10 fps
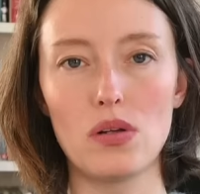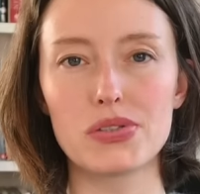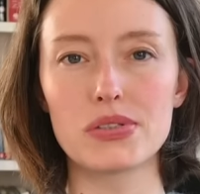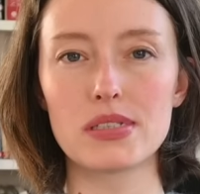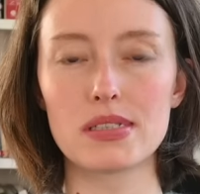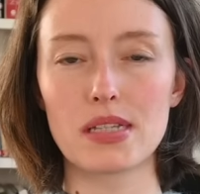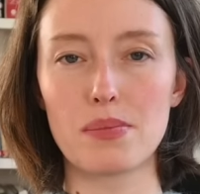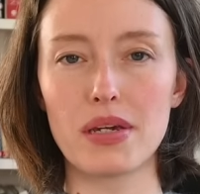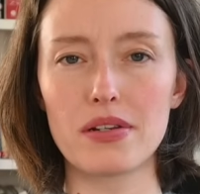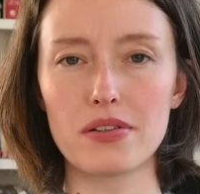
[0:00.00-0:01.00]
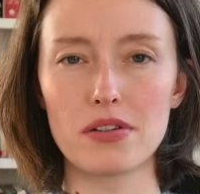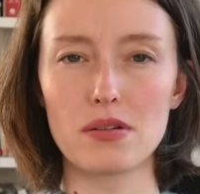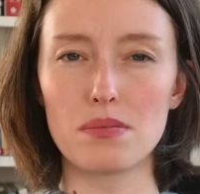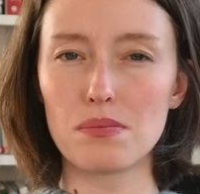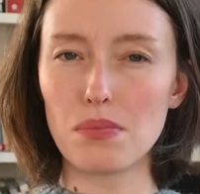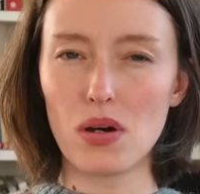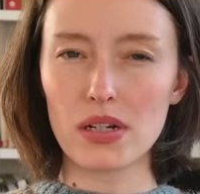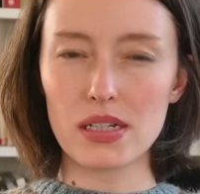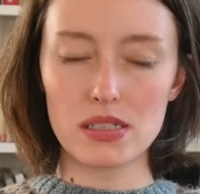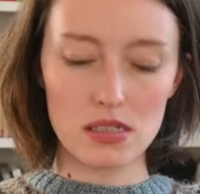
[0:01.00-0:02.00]
also knit some inner
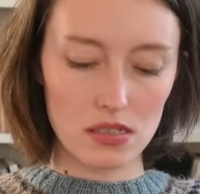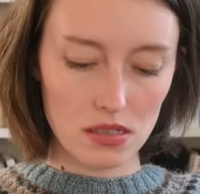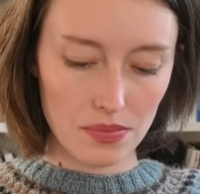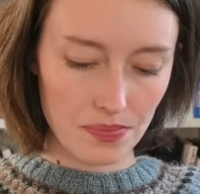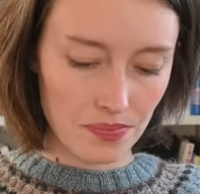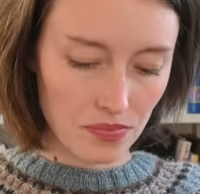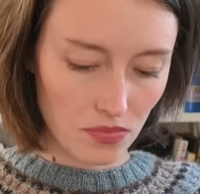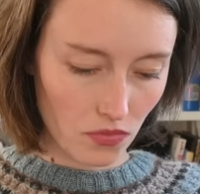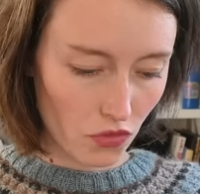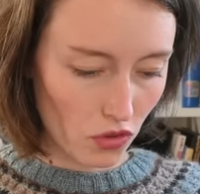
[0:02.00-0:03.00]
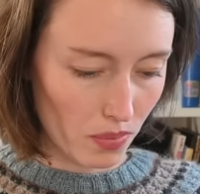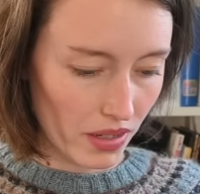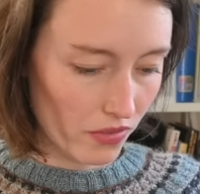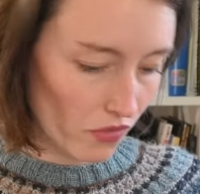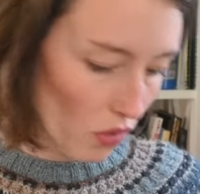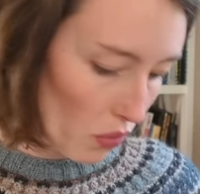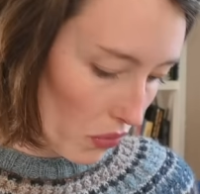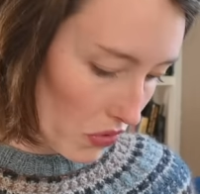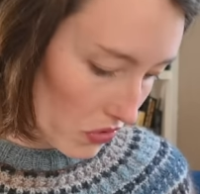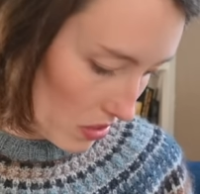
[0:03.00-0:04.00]
pockets for my
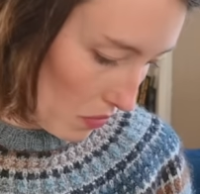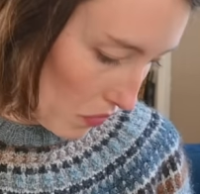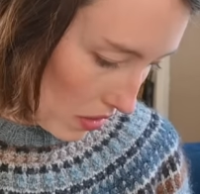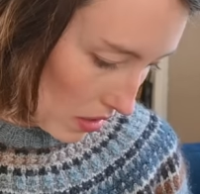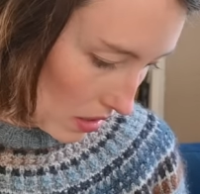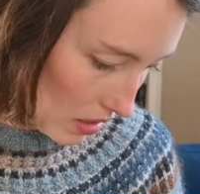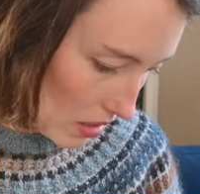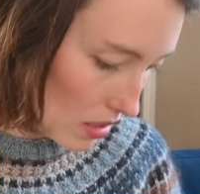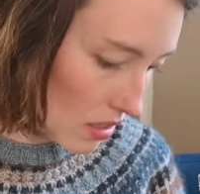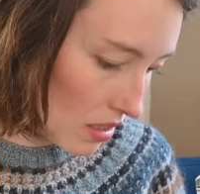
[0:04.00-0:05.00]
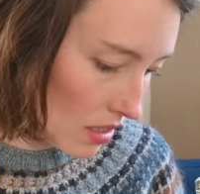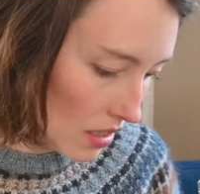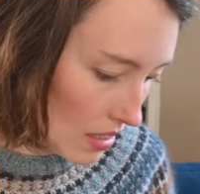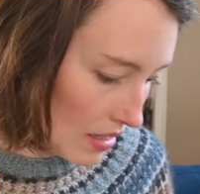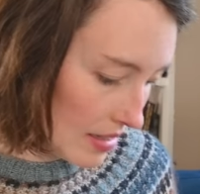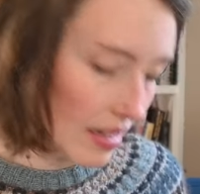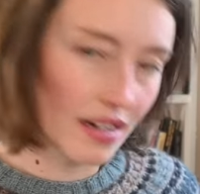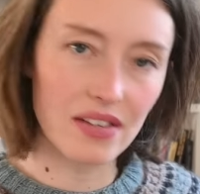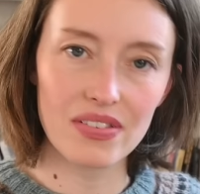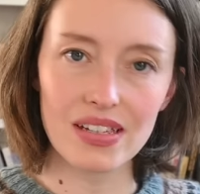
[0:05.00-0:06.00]
phone or something and
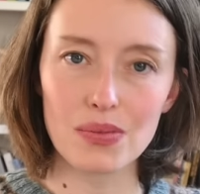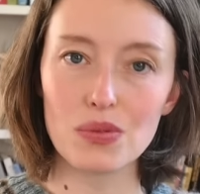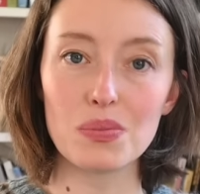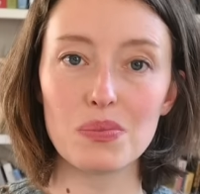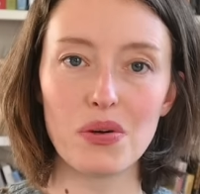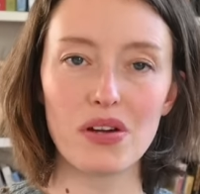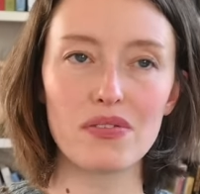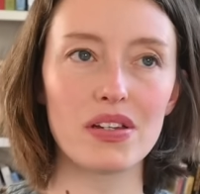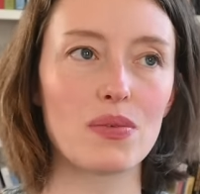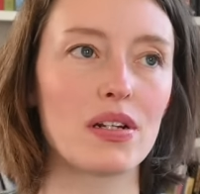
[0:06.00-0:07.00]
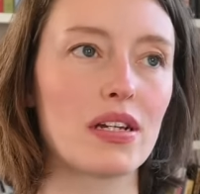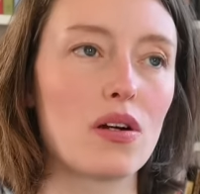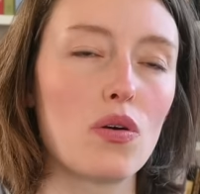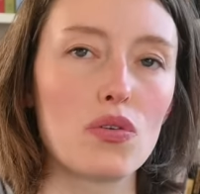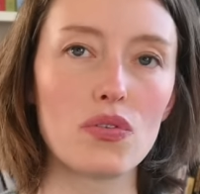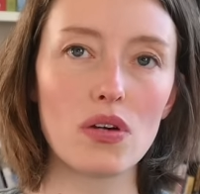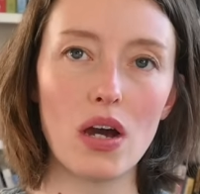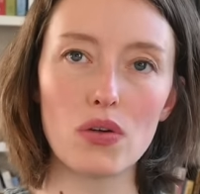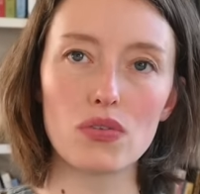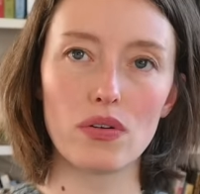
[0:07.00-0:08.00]
yeah, I think it will be perfect when I go
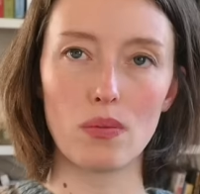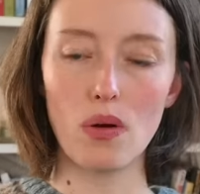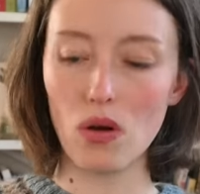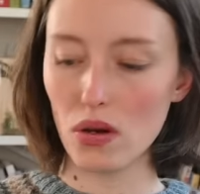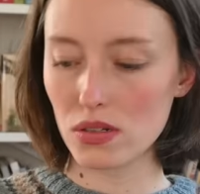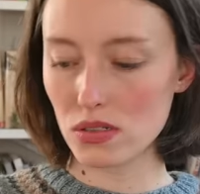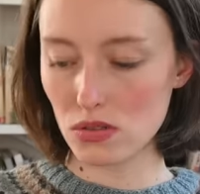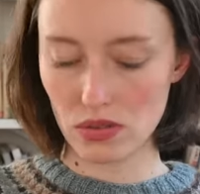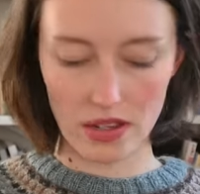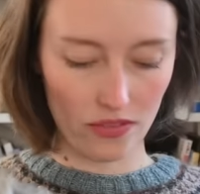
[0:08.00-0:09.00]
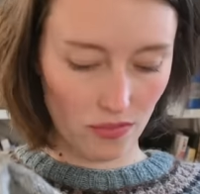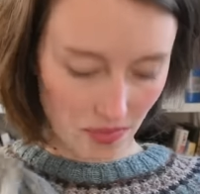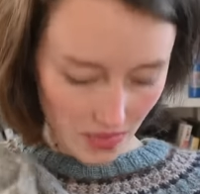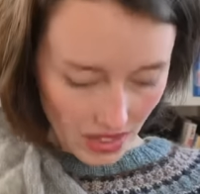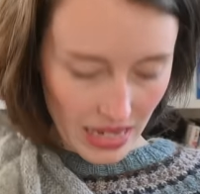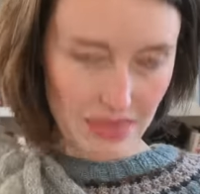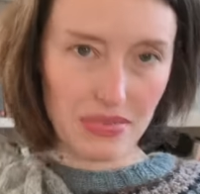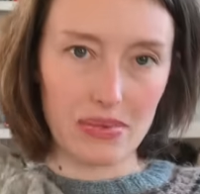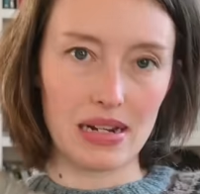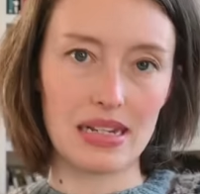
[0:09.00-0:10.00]
out for walks to have
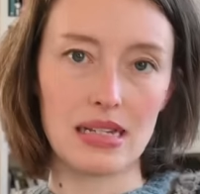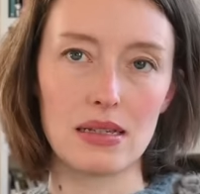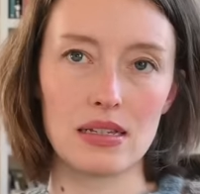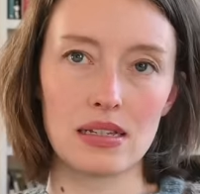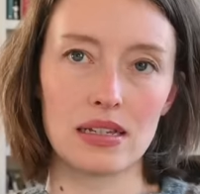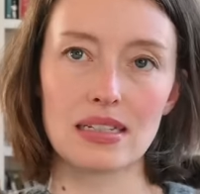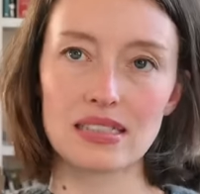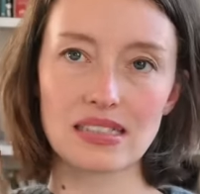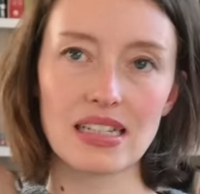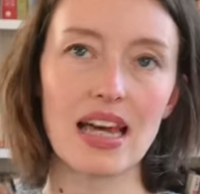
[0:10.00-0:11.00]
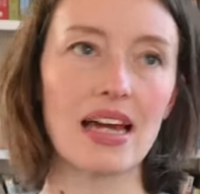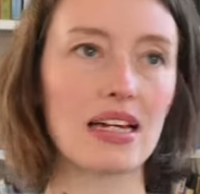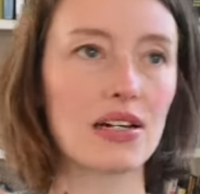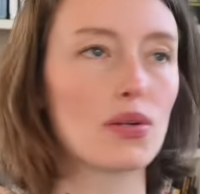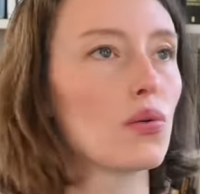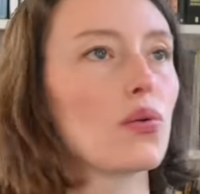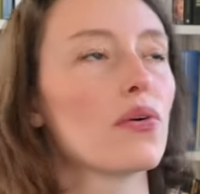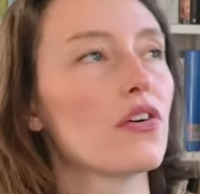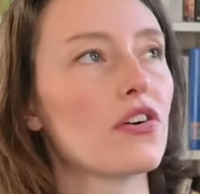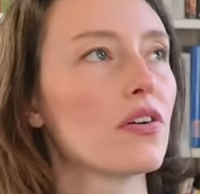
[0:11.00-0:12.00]
maybe a little snack
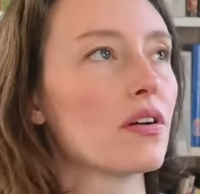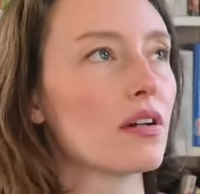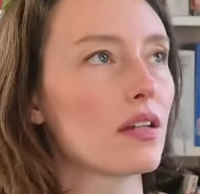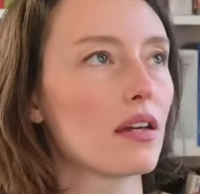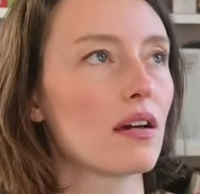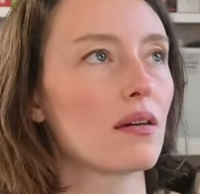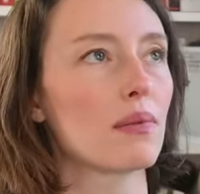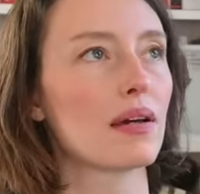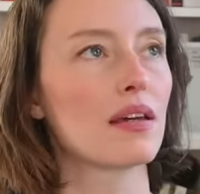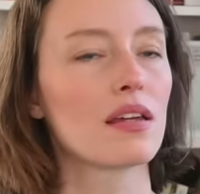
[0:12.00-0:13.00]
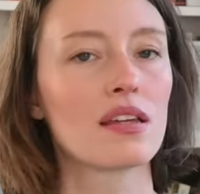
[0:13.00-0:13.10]
or yeah my